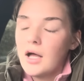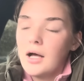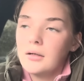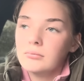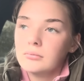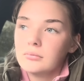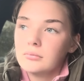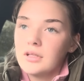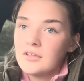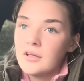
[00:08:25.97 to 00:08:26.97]

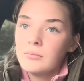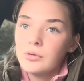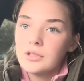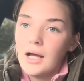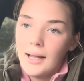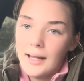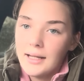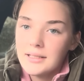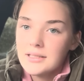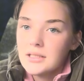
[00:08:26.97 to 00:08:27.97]
There's nothing more to
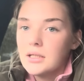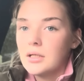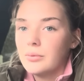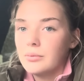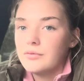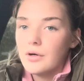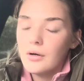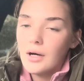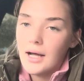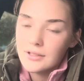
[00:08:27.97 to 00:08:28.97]
add. We've
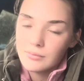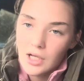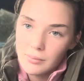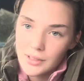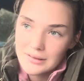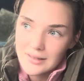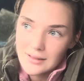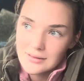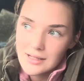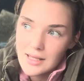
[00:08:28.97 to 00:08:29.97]
got Adam coming
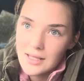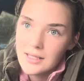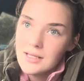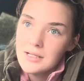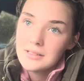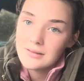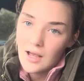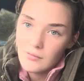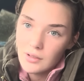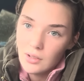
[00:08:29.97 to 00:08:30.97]
Saturday to
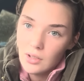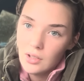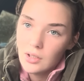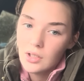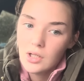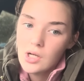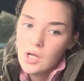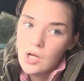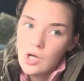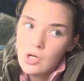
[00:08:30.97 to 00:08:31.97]
have a look.
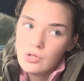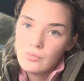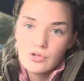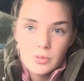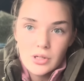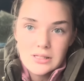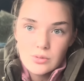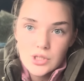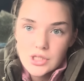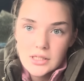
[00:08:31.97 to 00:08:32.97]
To be honest,
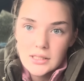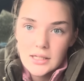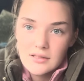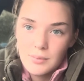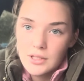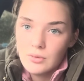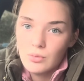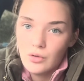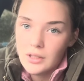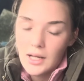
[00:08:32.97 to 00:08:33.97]
we just need his opinion
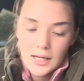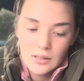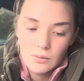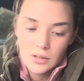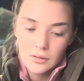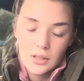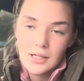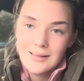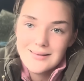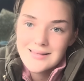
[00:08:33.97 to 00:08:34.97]
more than anyone,
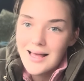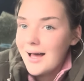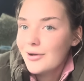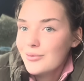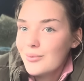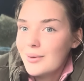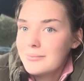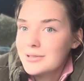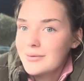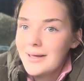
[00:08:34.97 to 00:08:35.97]
because I don't know what I'm
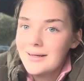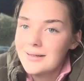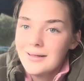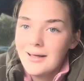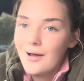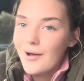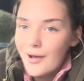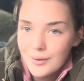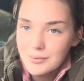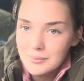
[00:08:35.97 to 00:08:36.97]
doing.
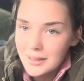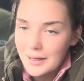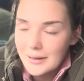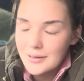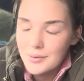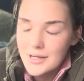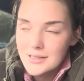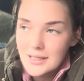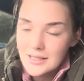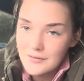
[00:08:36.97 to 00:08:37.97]
I'm not mechanically
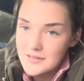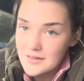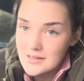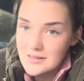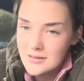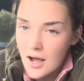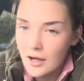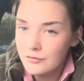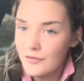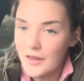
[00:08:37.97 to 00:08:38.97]
minded. I've said this
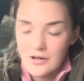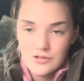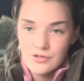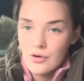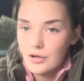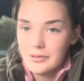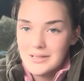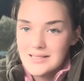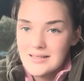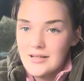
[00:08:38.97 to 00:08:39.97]
enough. There's not going to be
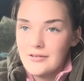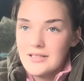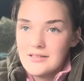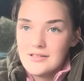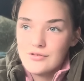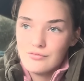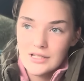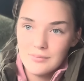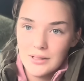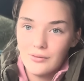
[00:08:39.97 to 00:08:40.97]
a series as to
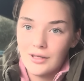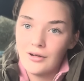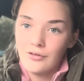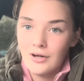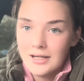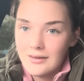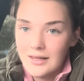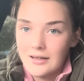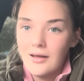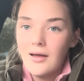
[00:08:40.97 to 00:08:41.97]
rebuilding her or
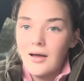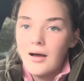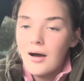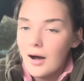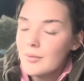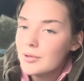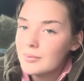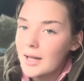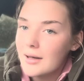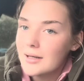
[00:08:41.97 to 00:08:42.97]
anything. I'm not
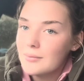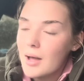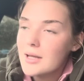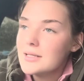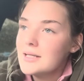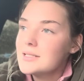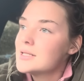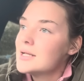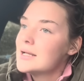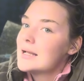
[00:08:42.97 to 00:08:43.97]
mechanically minded.
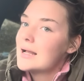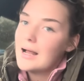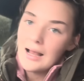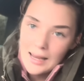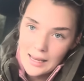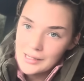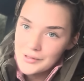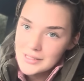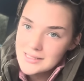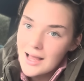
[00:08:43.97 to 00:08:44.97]
I ain't got
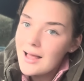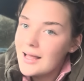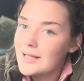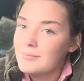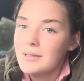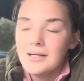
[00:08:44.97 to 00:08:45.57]
the time.